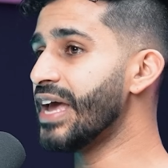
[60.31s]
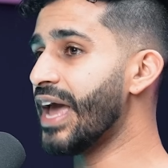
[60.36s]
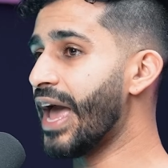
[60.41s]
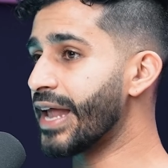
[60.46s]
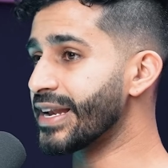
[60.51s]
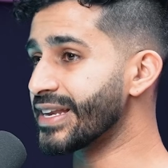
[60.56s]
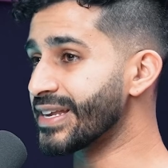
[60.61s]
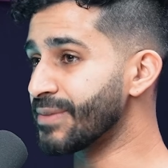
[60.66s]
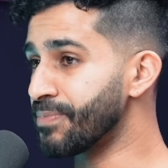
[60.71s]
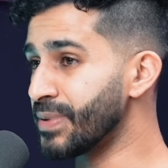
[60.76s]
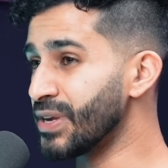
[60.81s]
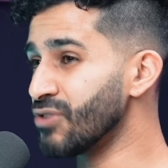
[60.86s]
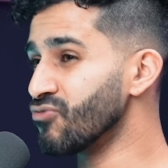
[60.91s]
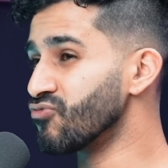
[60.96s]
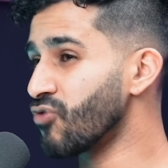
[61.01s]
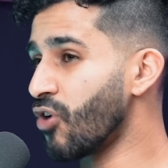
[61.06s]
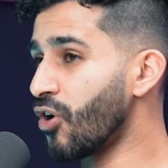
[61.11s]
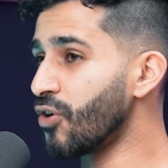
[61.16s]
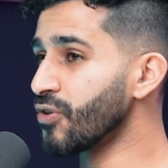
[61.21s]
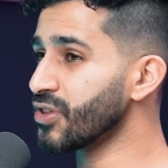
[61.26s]
and be
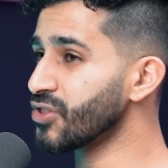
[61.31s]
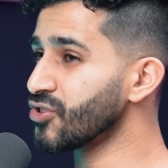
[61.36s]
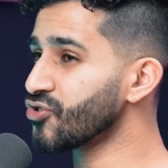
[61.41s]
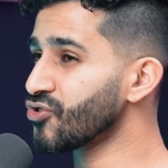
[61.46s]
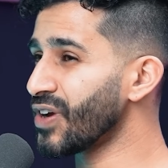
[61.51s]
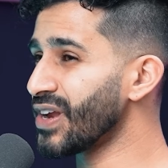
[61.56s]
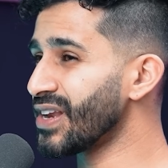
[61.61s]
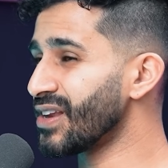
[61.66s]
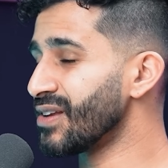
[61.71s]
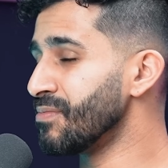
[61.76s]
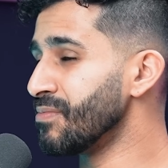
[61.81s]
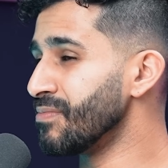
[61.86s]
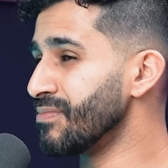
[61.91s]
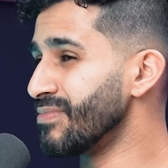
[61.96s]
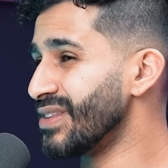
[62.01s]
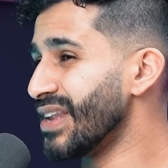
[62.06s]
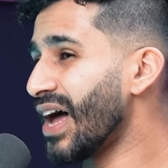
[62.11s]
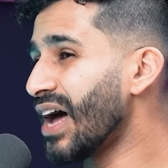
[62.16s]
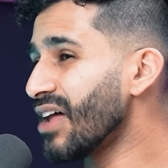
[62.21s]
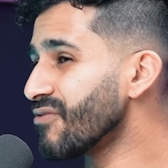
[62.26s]
wrong in the trade and
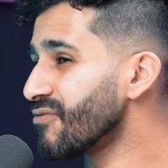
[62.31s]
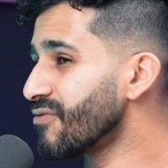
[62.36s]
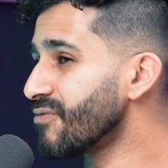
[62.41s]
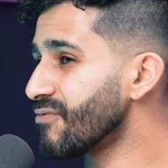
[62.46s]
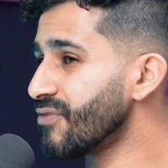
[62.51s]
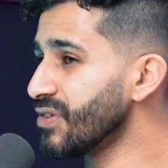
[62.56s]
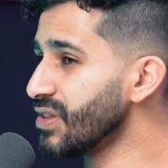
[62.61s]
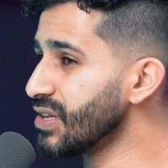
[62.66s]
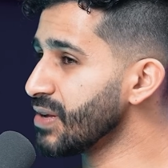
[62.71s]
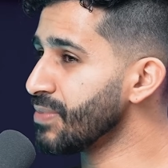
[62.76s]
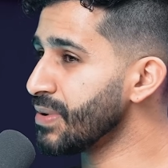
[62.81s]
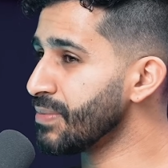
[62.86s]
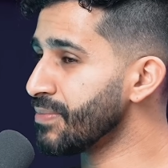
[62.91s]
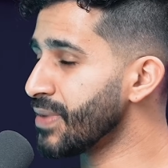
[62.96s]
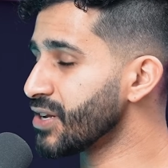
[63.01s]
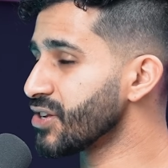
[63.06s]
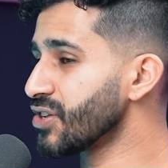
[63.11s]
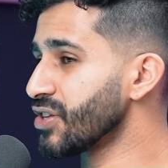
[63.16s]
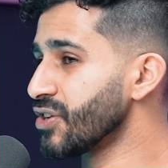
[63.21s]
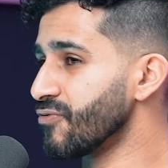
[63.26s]
not really be
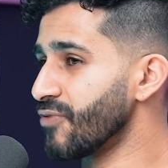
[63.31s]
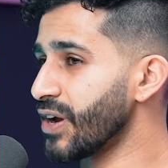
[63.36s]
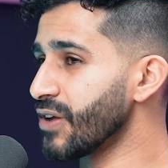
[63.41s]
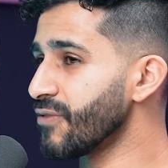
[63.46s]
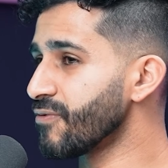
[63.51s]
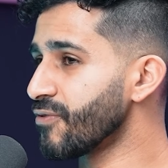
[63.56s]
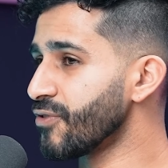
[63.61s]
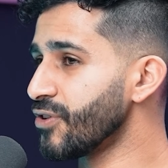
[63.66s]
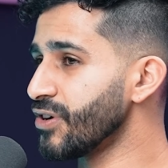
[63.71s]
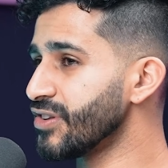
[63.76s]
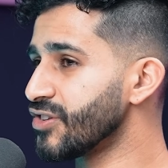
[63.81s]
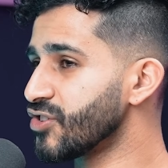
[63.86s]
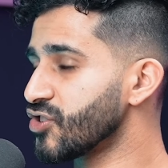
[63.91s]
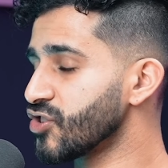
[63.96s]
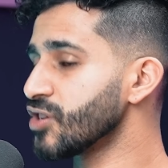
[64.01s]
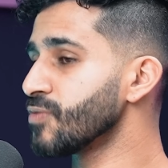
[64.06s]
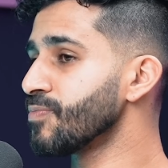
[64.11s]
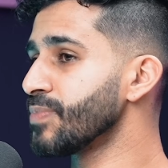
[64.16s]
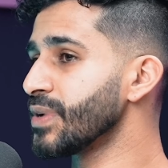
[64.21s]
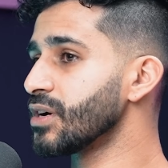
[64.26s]
mentally ready for it
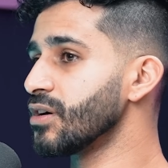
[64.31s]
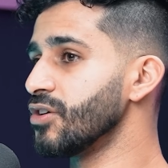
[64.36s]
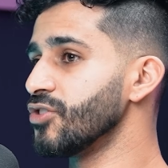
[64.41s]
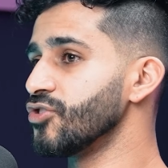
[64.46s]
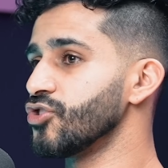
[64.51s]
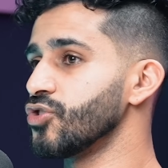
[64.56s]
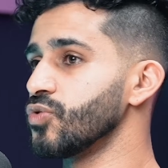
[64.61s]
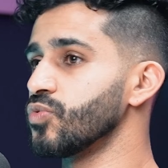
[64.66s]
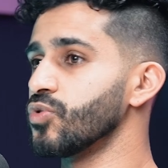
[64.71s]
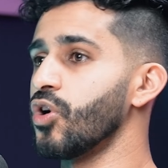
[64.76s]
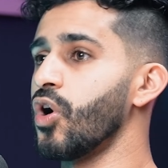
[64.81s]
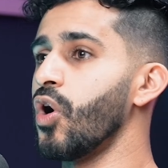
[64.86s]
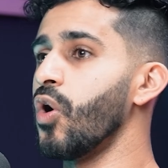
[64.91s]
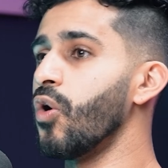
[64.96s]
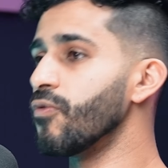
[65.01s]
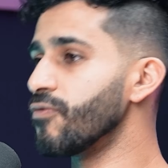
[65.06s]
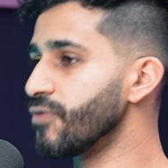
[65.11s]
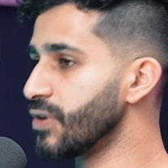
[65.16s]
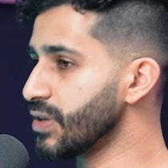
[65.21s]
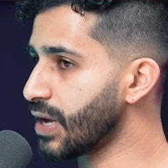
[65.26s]
just because you were
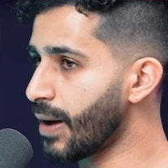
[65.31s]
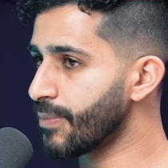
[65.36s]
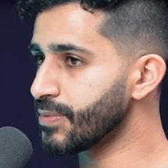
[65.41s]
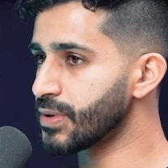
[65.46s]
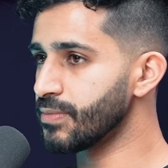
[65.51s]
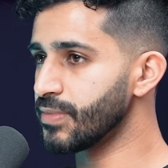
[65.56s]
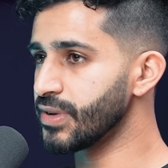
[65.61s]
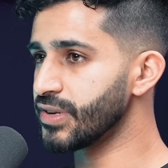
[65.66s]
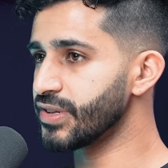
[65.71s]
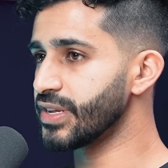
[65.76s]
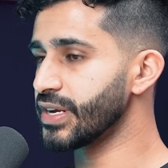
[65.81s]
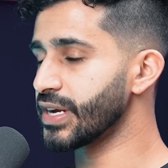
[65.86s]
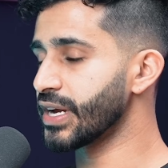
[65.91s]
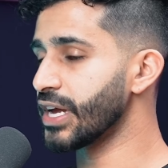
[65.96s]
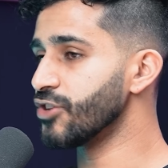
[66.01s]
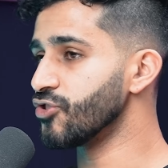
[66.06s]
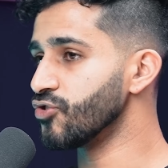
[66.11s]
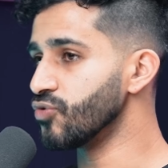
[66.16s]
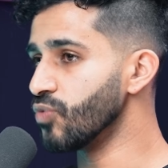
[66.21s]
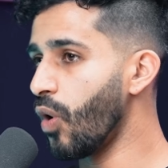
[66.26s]
overly optimistic
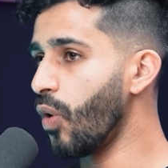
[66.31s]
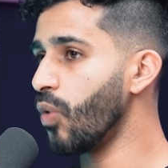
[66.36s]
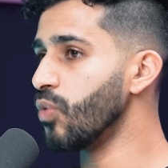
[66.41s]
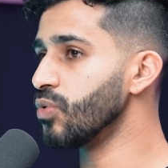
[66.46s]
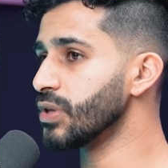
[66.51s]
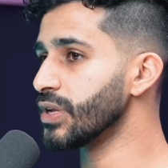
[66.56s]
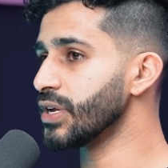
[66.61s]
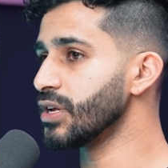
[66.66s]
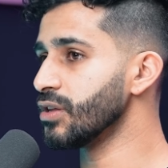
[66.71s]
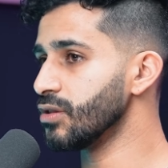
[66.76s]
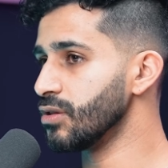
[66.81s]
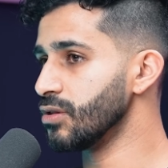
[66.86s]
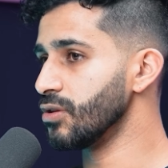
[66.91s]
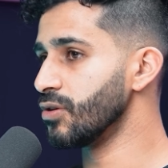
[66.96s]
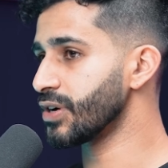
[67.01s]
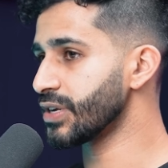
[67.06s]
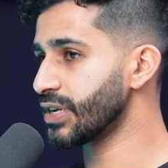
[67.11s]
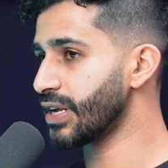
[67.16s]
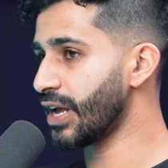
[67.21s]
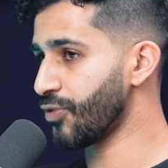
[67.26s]
and you only
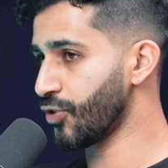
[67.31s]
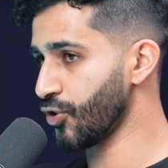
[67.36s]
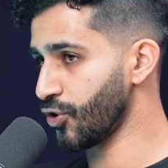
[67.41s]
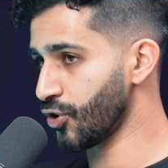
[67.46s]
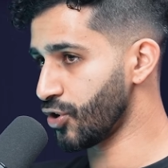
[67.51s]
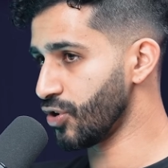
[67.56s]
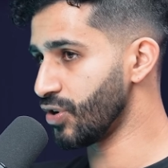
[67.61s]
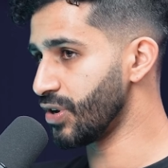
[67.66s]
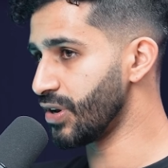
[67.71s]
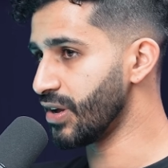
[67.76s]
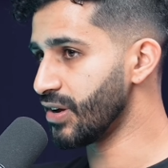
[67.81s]
looked at the good